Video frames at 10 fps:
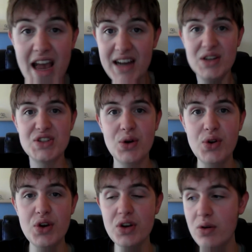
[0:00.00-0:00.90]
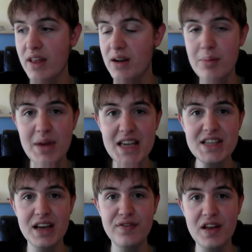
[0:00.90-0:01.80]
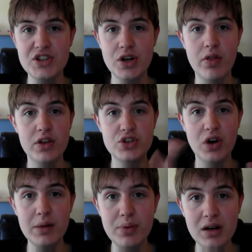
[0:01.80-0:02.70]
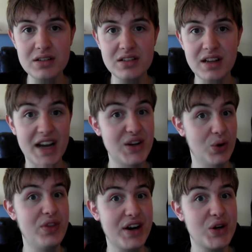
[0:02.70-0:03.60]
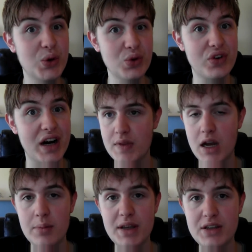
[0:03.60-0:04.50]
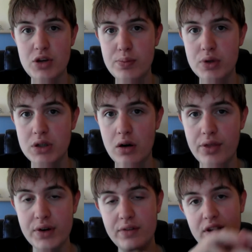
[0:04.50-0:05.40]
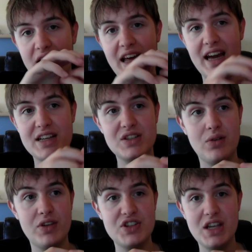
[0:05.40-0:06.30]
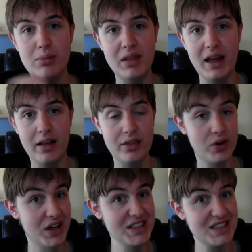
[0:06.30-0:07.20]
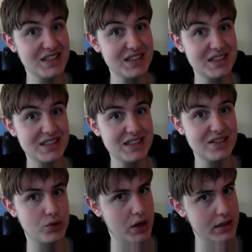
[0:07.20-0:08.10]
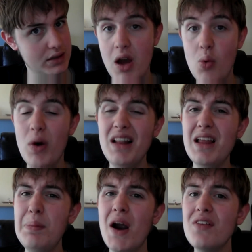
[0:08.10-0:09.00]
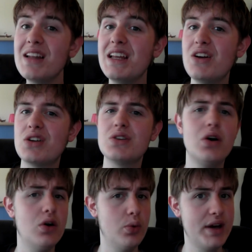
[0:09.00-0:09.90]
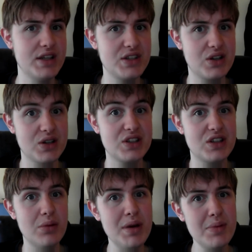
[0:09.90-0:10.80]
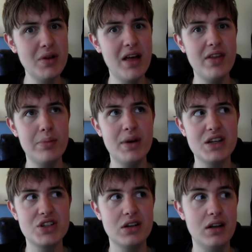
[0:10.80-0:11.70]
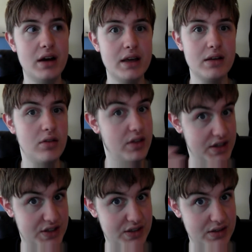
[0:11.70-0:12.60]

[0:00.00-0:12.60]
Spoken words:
And also, do you know that amazing adventure, the tripod? I know, they're cool, right? I mean, you put all three of the legs on the same length, right? Right? Well, apparently not always, because some people had their picture like this.